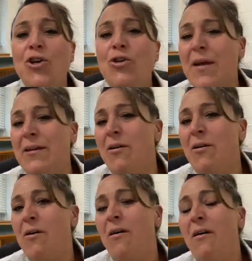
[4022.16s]
you can
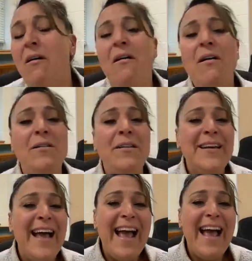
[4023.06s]
all
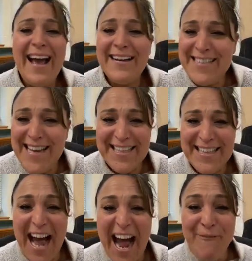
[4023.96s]
access.
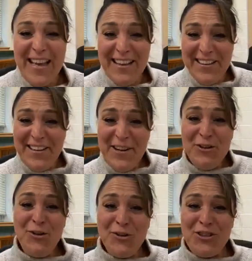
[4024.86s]
I feel
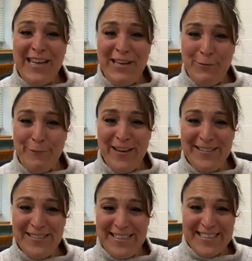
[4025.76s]
usually you
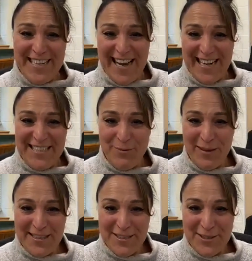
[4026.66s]
feel disconnected
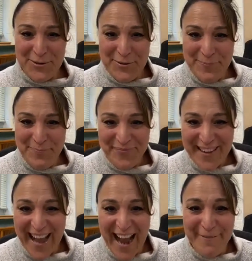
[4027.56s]
with Zoom.
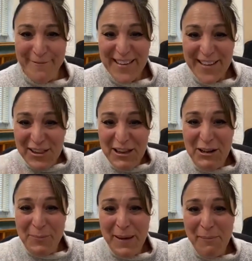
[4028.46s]
I feel a
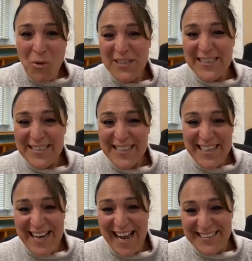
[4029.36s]
little bit more
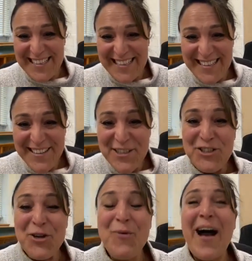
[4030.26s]
disconnected.
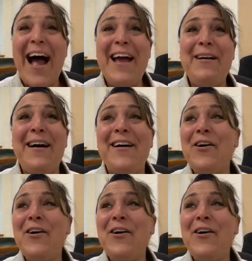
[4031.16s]
So, I